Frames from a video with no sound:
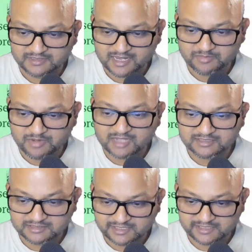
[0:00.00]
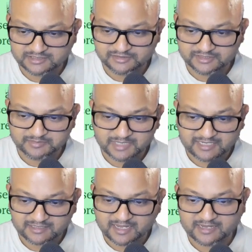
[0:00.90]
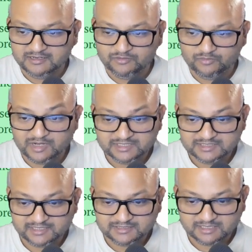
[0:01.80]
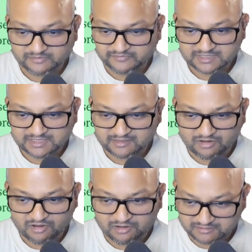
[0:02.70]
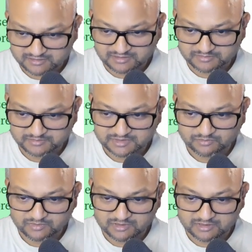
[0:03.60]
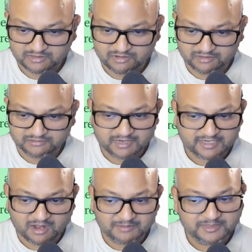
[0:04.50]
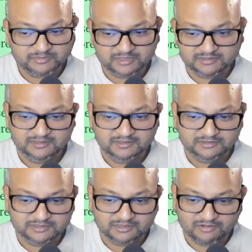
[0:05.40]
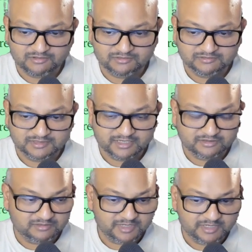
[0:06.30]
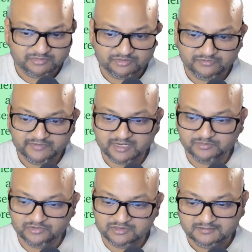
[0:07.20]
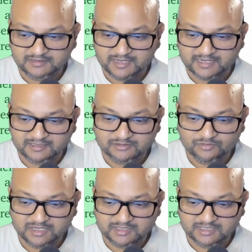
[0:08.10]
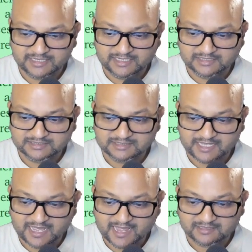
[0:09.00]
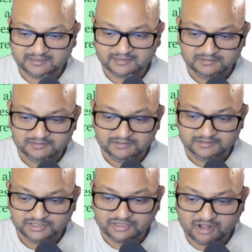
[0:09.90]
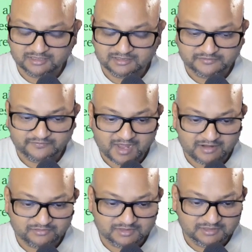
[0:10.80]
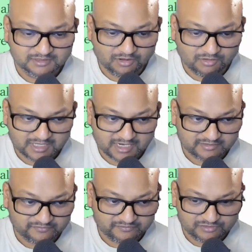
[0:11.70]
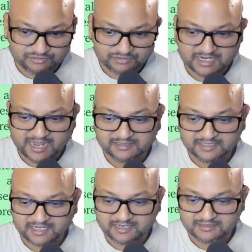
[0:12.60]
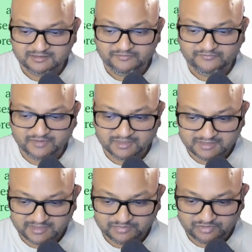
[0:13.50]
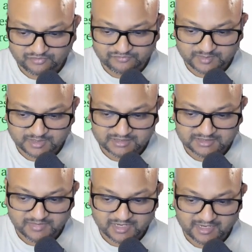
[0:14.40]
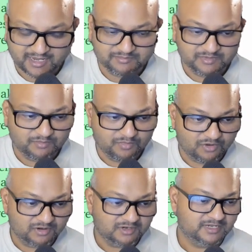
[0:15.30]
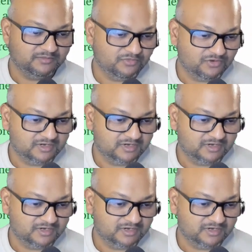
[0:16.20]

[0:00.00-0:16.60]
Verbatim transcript: hypotheses to explain that. One is that some of these algorithms were already optimal, so they couldn't be improved anymore. Another one is that scholars found the low-lying fruit and then further improvements became more and more